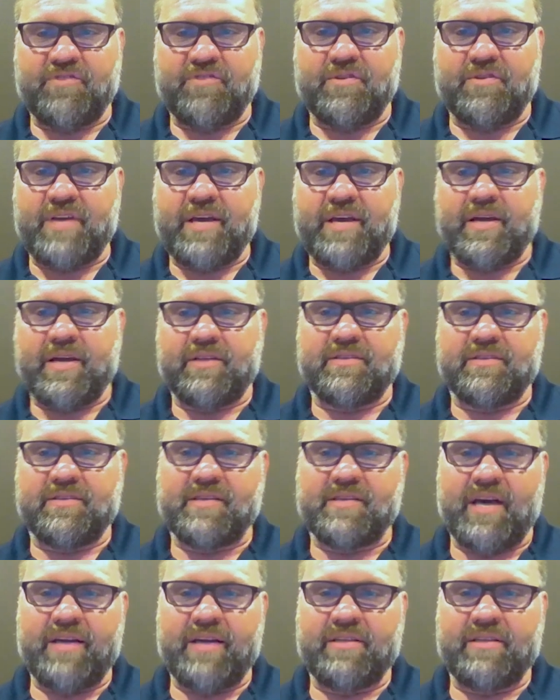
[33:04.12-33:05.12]
today, and
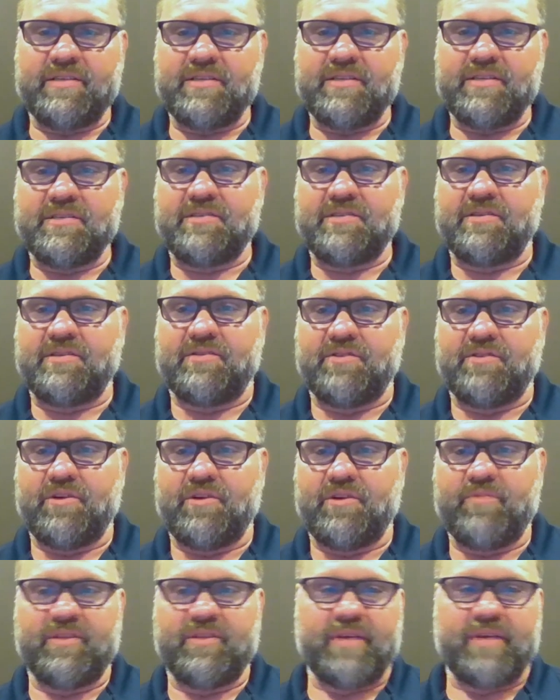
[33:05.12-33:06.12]
scientists
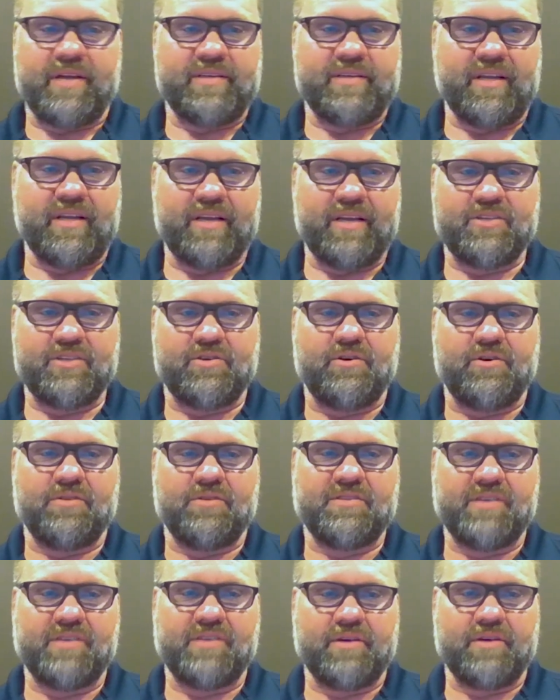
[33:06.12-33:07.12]
determined that
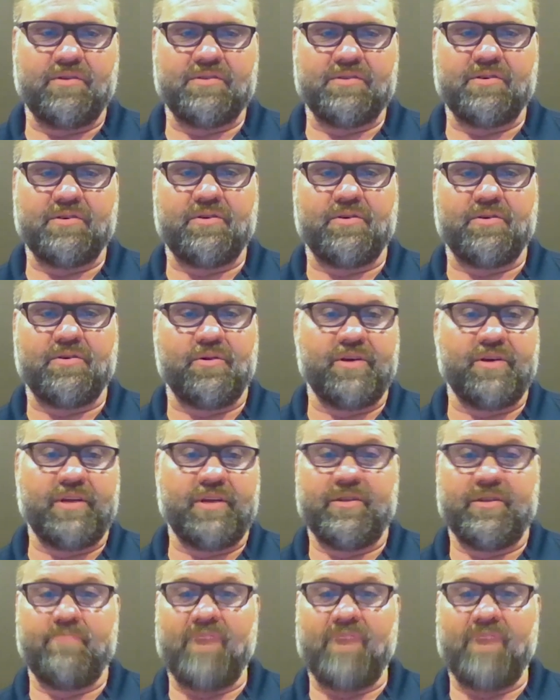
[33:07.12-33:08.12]
electrical signals occurred
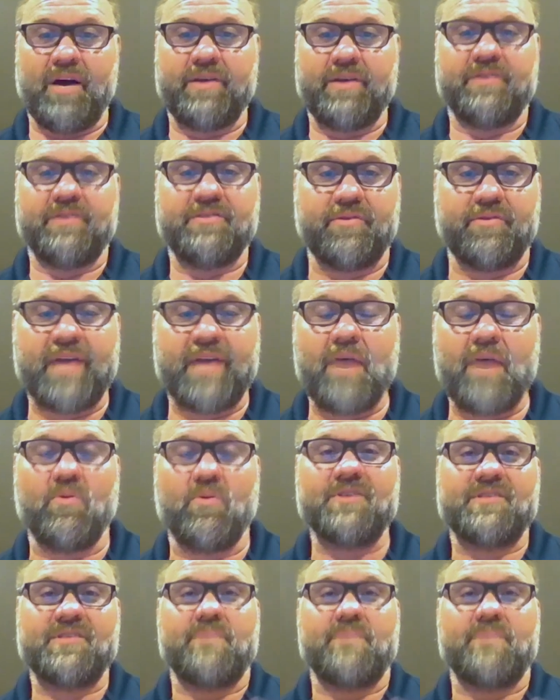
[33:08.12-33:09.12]
in the body. So that
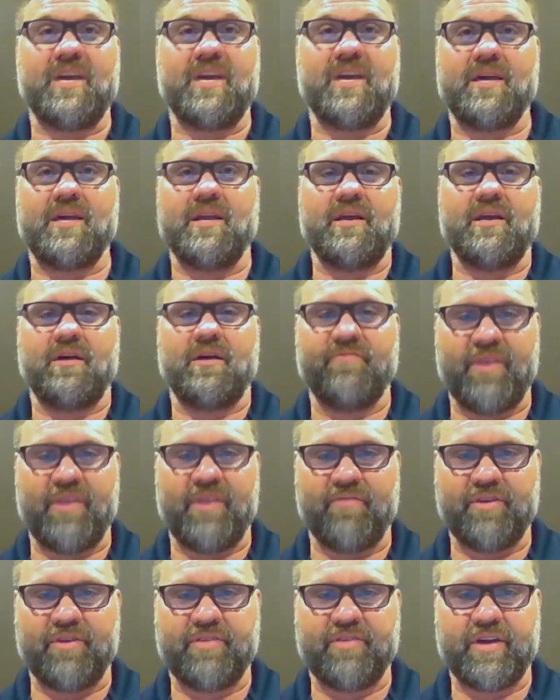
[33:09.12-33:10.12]
was the beginning of
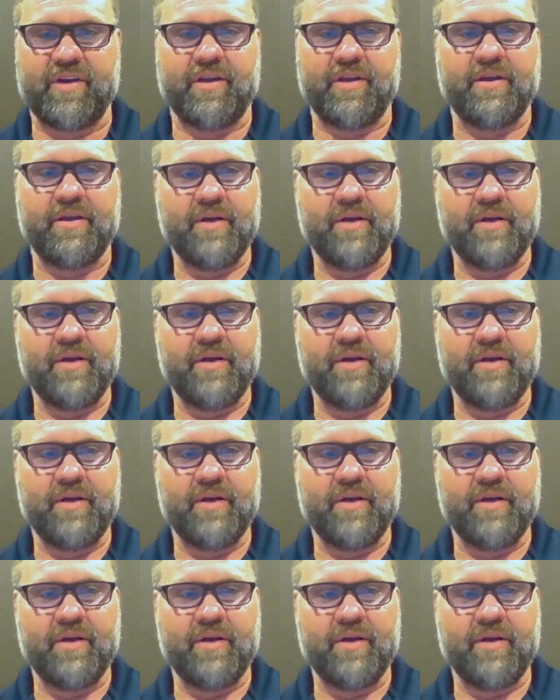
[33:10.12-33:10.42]
everything.